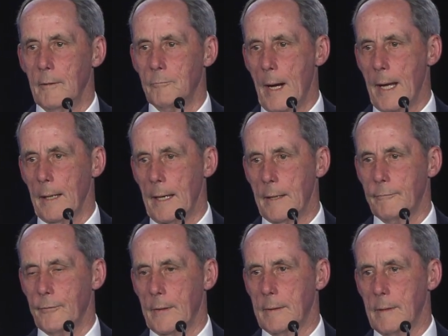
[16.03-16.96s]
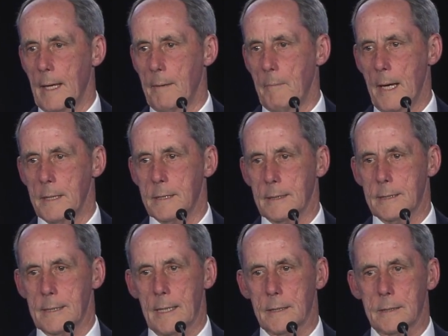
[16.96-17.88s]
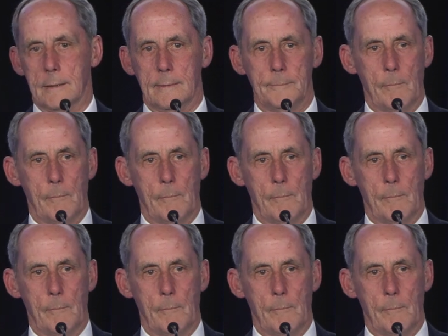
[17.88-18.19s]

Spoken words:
my life and my success.